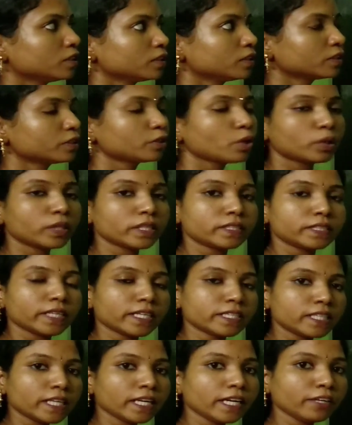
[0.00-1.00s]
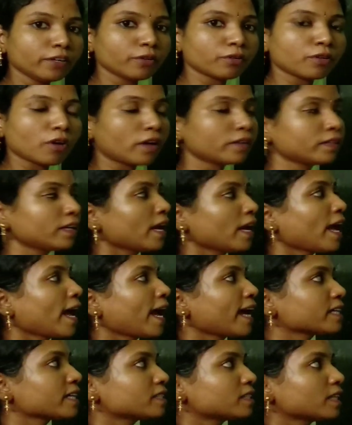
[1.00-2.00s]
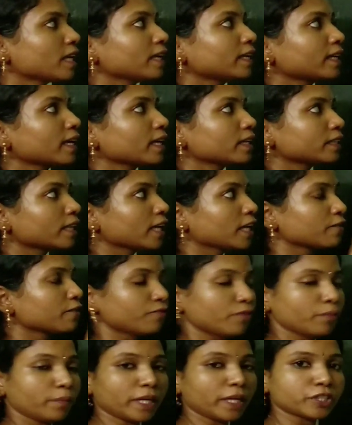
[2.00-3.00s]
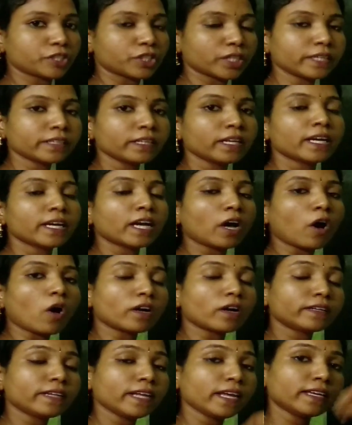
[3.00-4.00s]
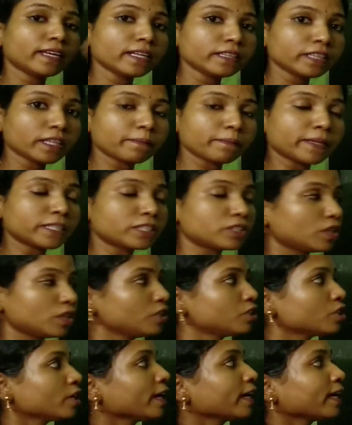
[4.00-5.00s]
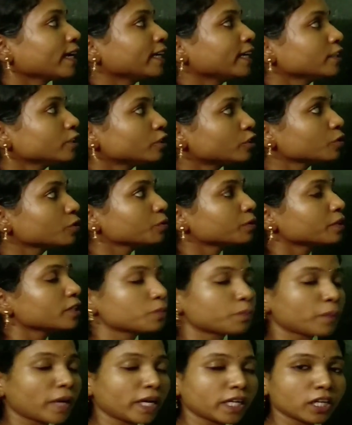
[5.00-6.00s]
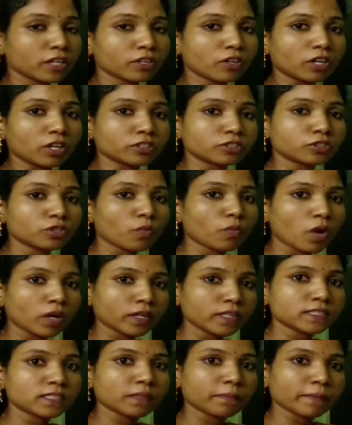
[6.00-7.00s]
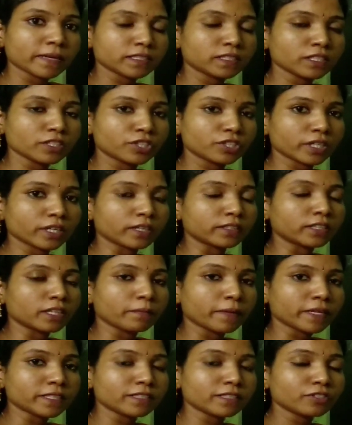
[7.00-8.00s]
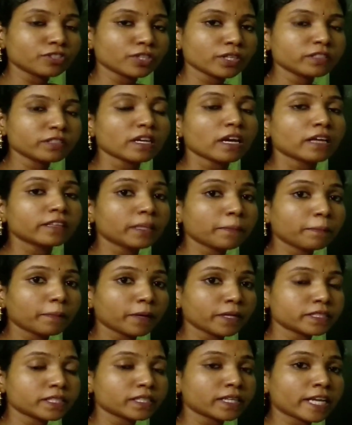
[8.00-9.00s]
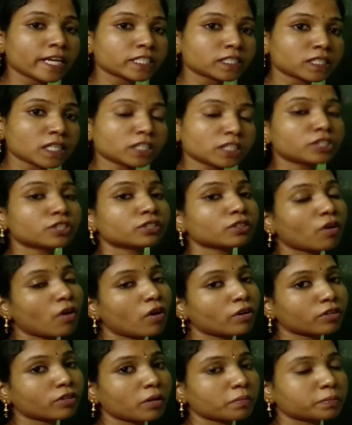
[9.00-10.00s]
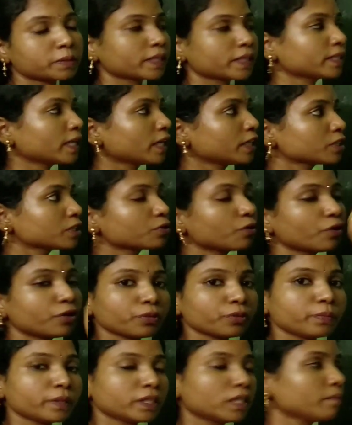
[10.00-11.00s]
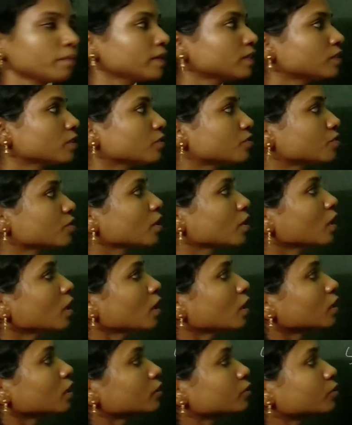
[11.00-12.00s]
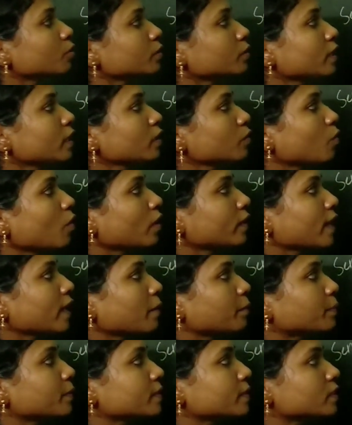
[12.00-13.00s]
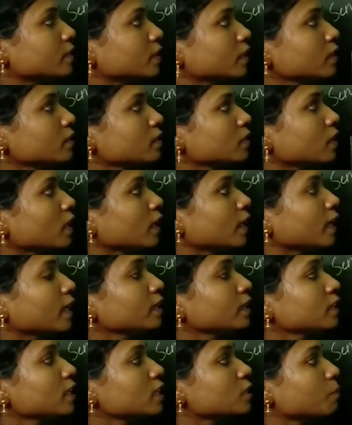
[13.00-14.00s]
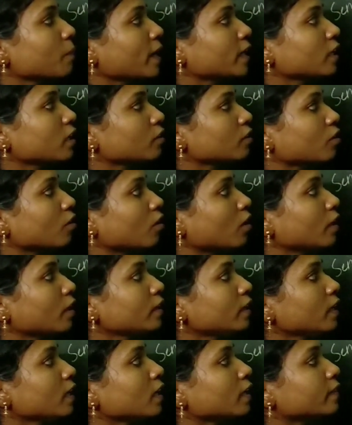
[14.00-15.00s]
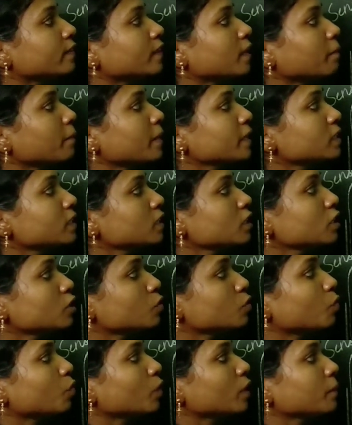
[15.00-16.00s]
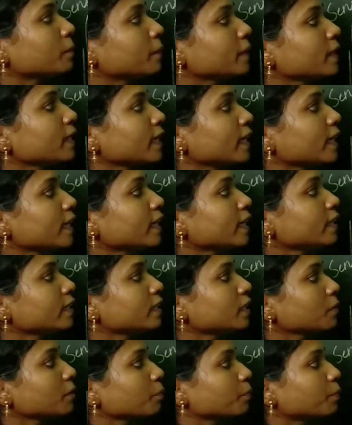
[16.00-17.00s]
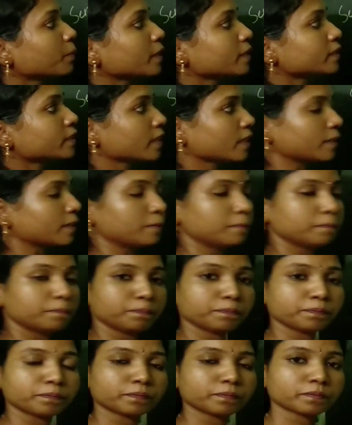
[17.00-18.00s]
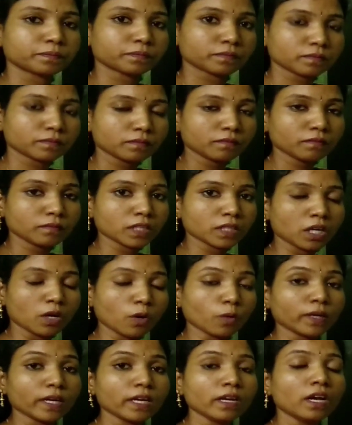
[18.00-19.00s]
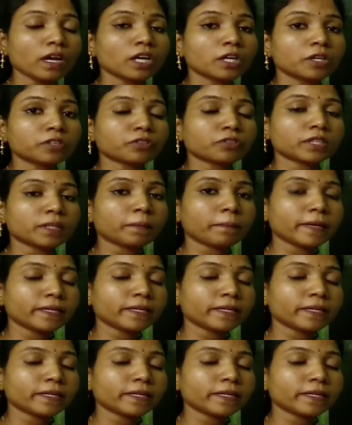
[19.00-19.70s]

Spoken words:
So the sensory neuron has taken the information or taken the message into the spinal cord. So what is the message here? The message is the person has touched the hot object. That is going to be the message. So then what happens is, in the spinal cord, the message will be interpreted. Okay. So the